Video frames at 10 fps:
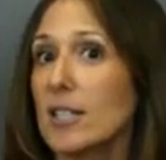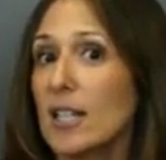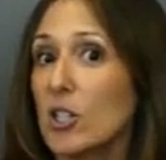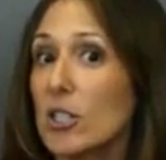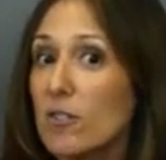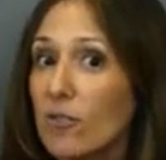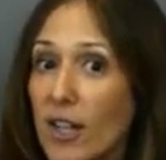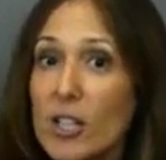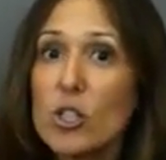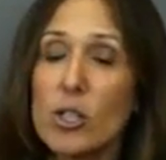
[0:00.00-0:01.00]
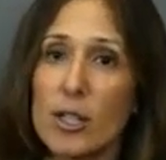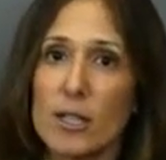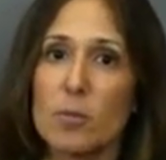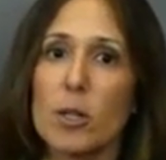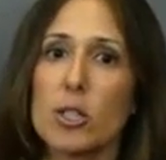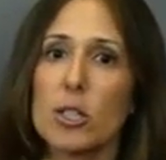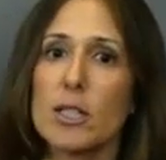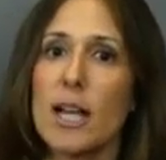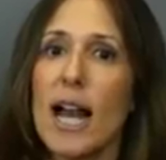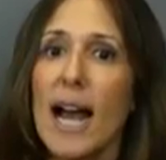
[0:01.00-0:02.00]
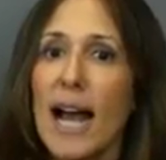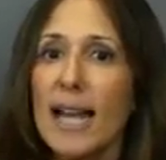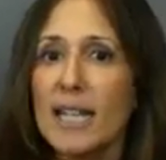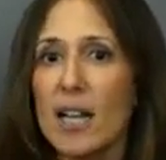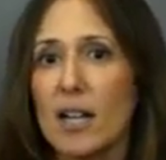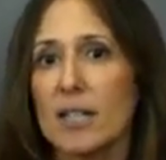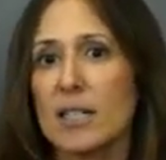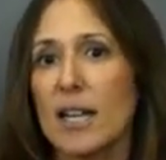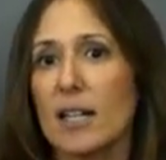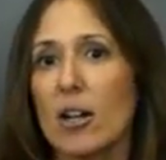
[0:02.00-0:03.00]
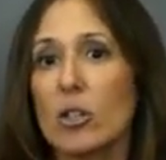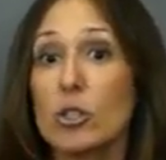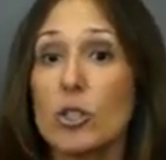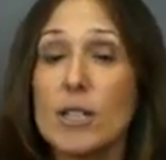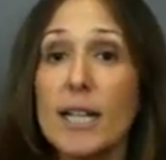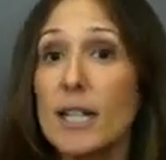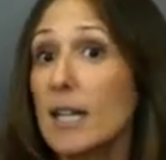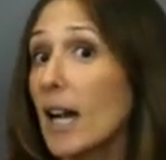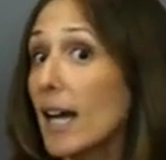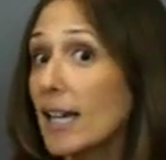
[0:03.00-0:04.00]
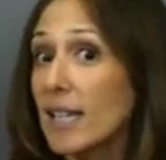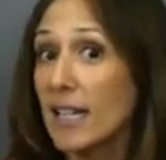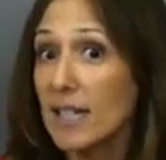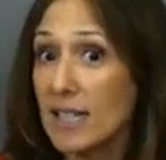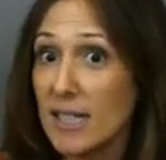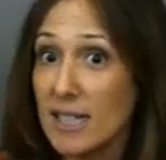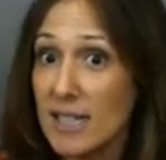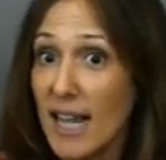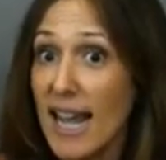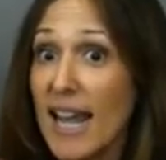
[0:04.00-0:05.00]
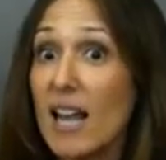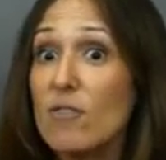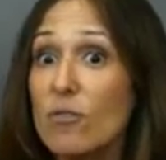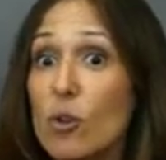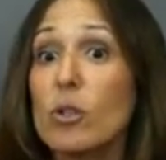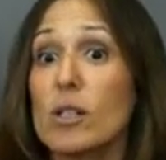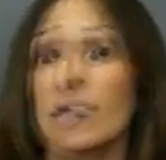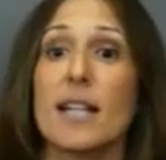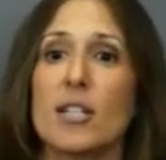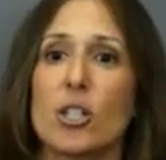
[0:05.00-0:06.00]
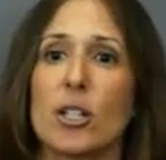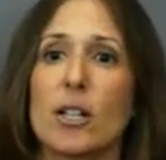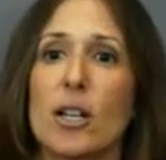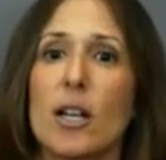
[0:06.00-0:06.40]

such as facial expressions, eye contact, alternating eye gazes, and vocalization.